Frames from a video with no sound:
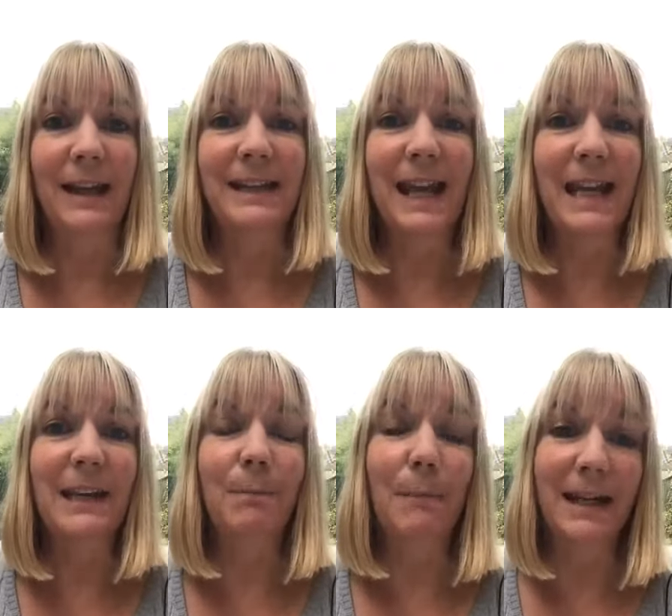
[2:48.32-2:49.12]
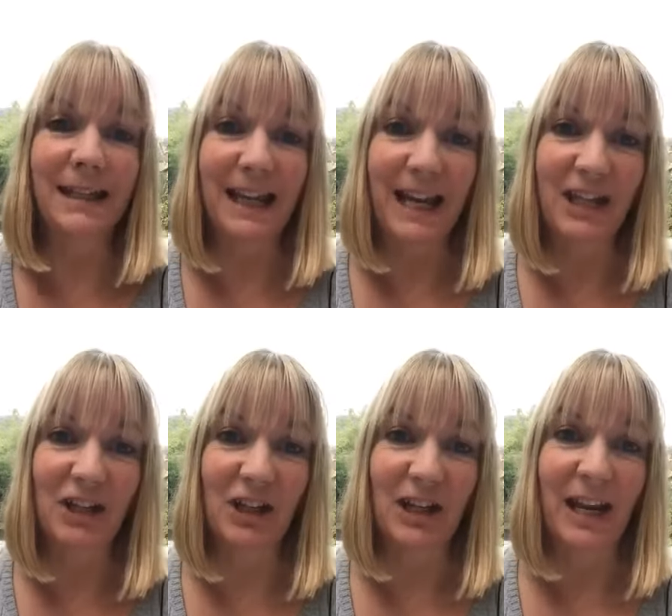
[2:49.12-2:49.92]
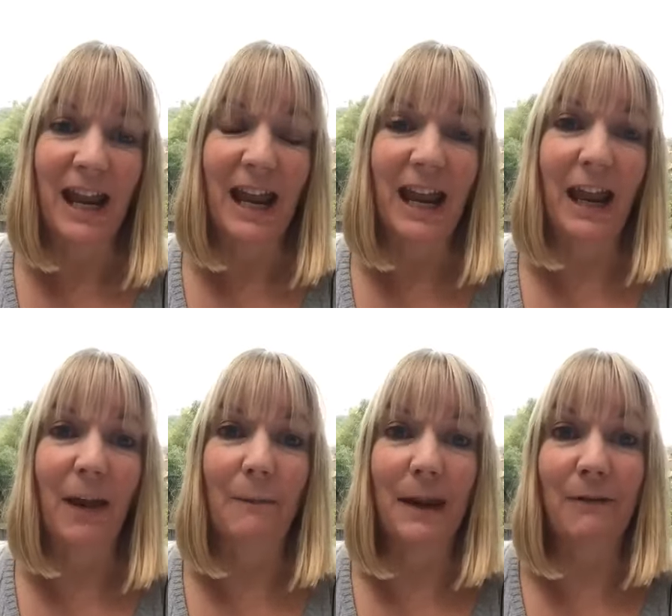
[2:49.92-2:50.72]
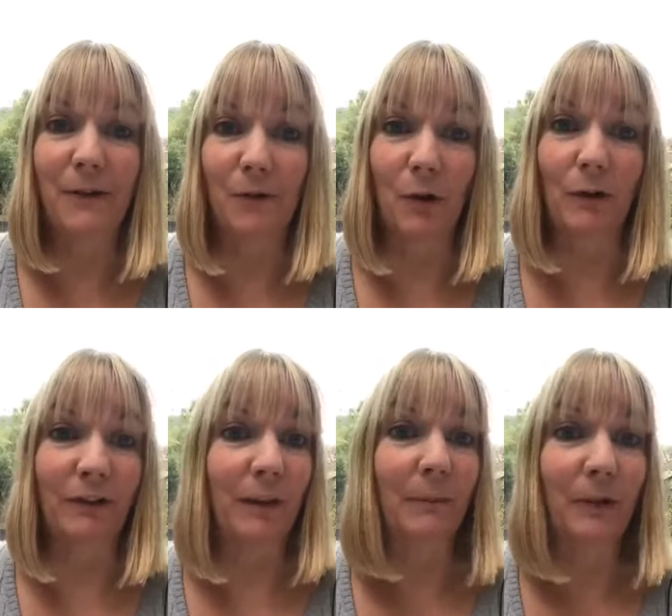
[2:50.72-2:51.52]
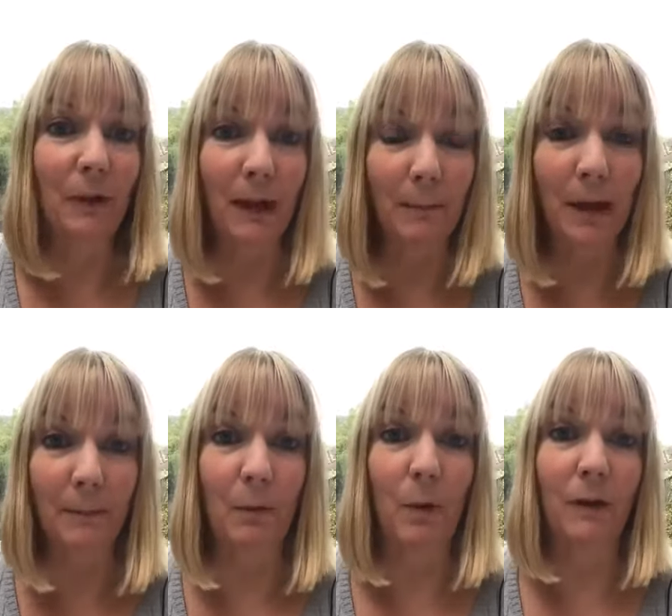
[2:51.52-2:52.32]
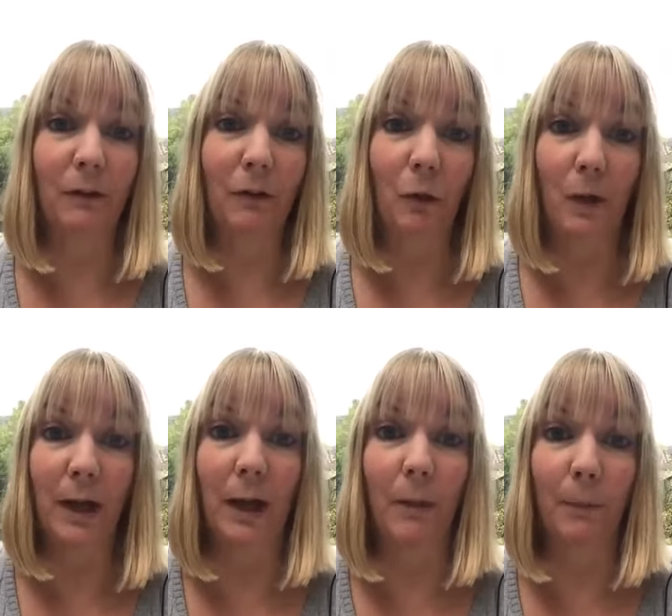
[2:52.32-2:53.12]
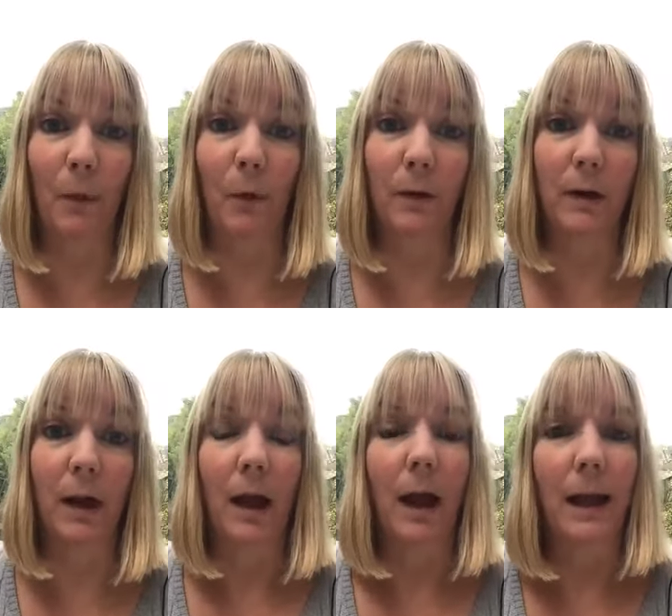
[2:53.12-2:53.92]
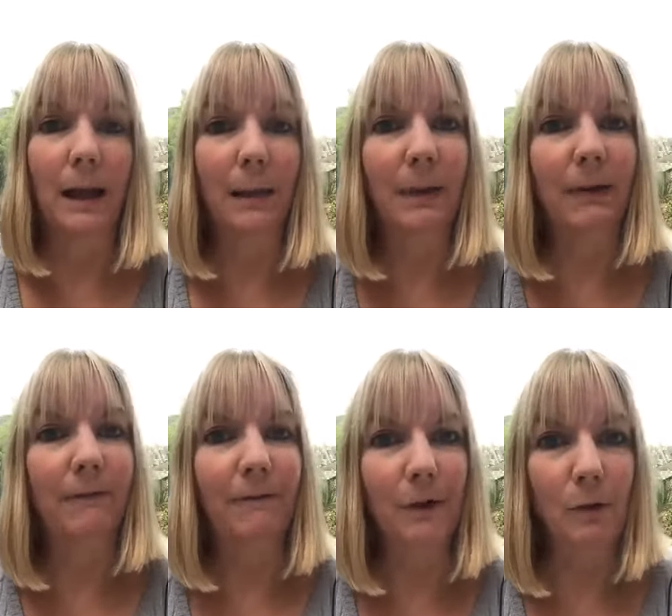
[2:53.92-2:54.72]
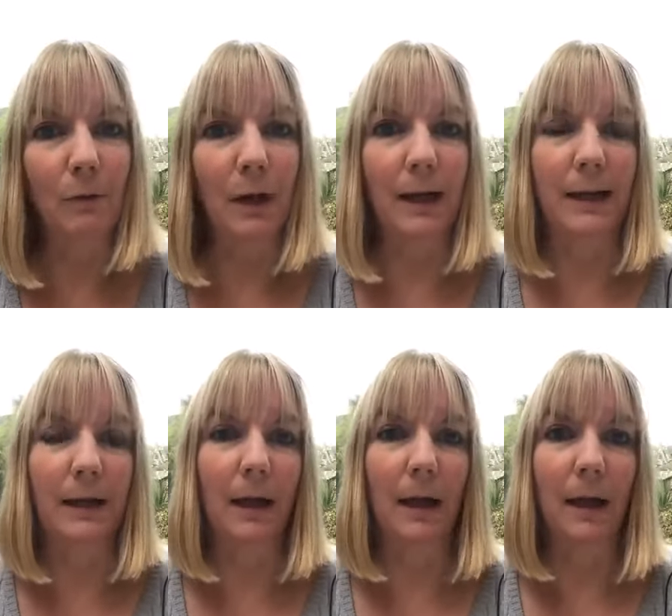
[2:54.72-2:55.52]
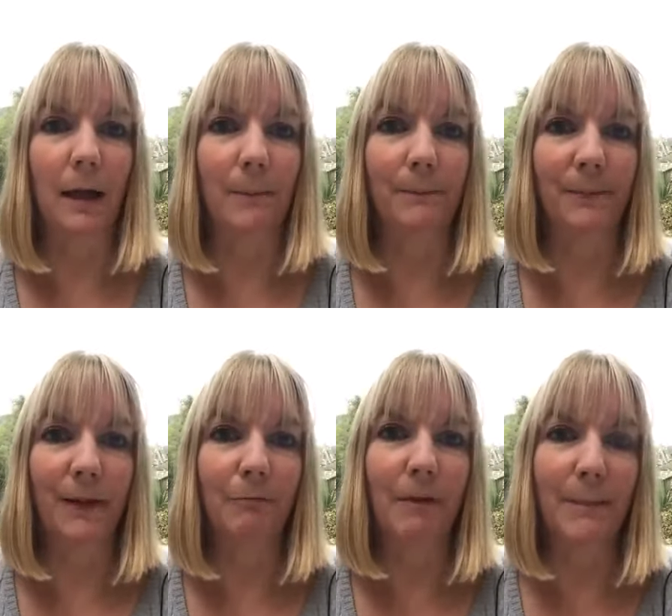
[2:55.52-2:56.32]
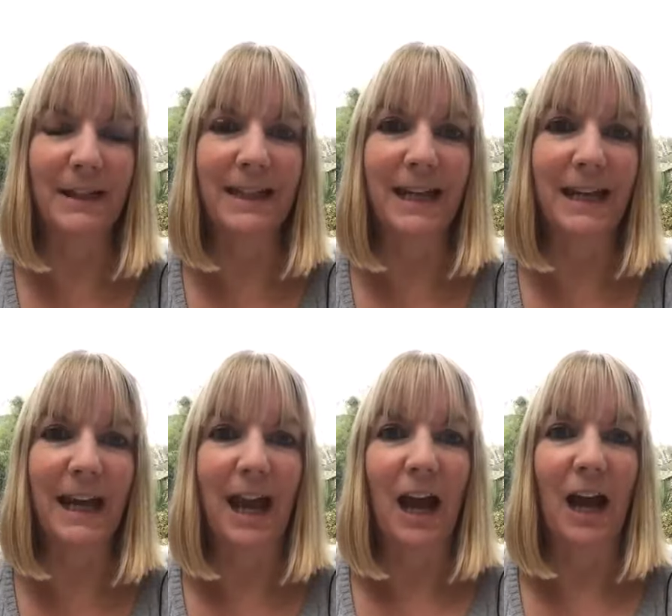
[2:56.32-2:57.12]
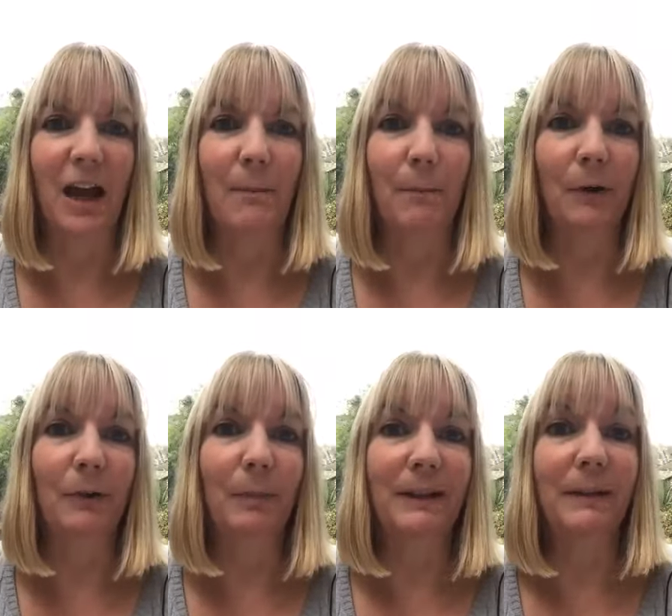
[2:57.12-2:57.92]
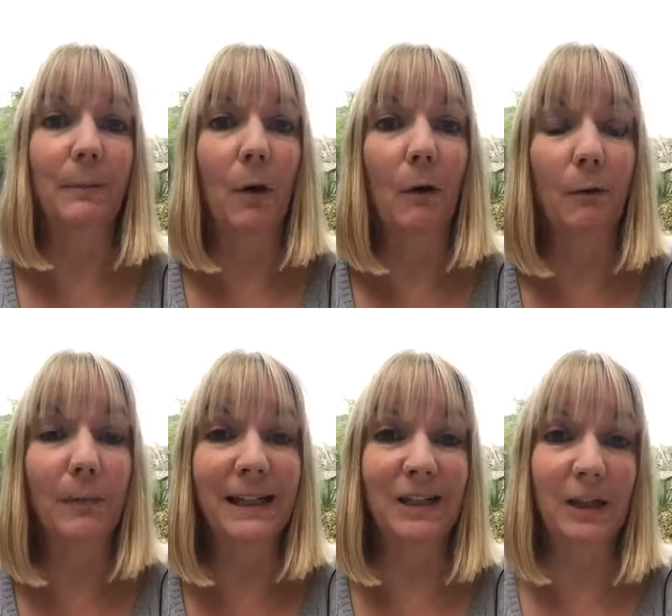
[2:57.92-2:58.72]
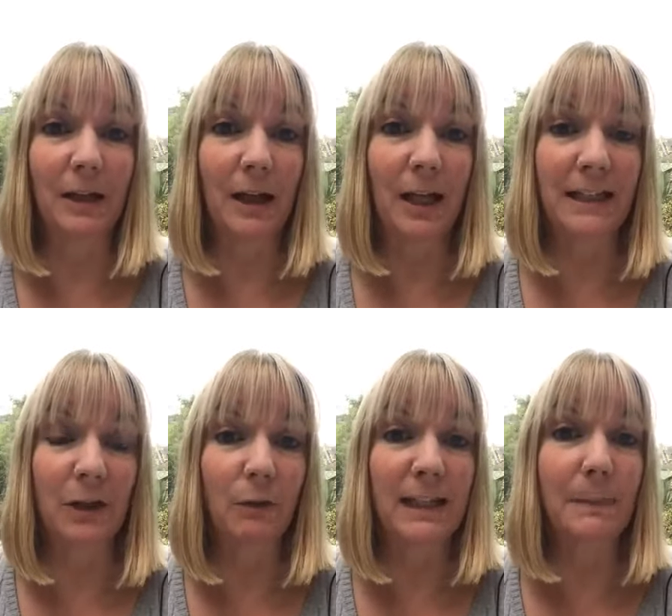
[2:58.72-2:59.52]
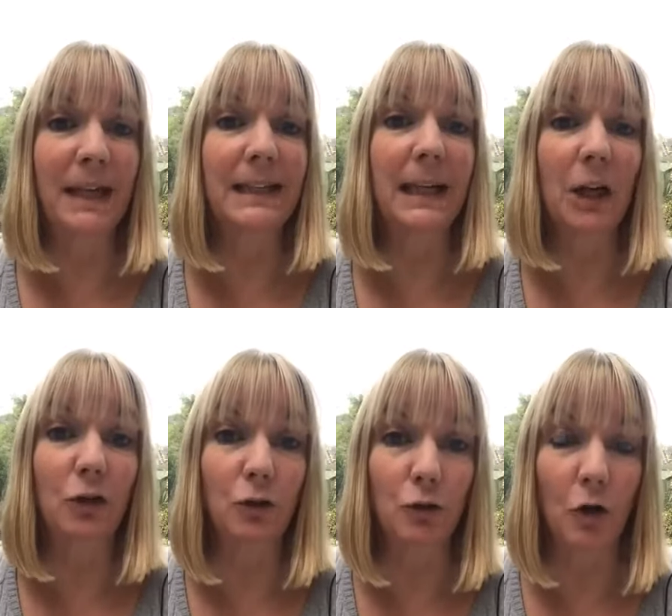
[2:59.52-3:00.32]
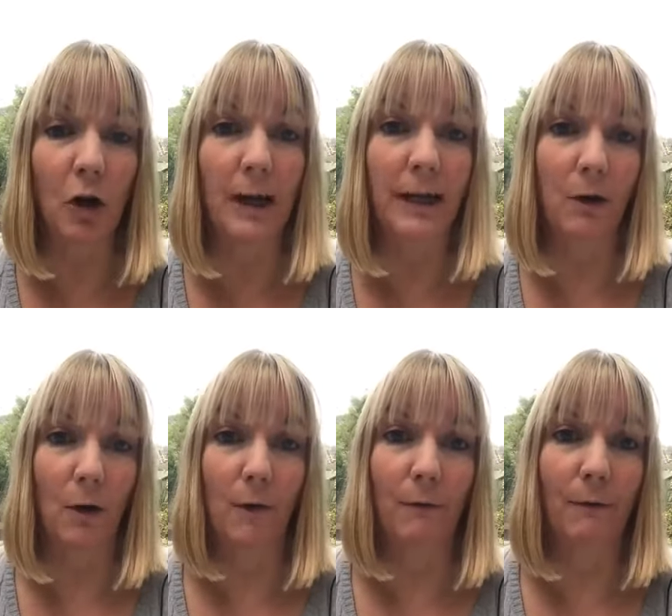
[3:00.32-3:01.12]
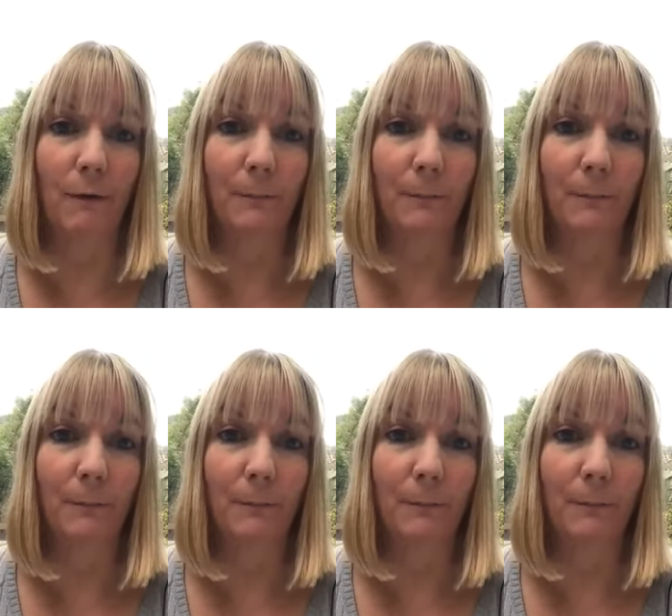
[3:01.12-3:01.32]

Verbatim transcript: take medication if you've got some. So that might be worth stocking up on a little bit of flu-like remedy, possibly some cough mixture. You're expecting a dry cough.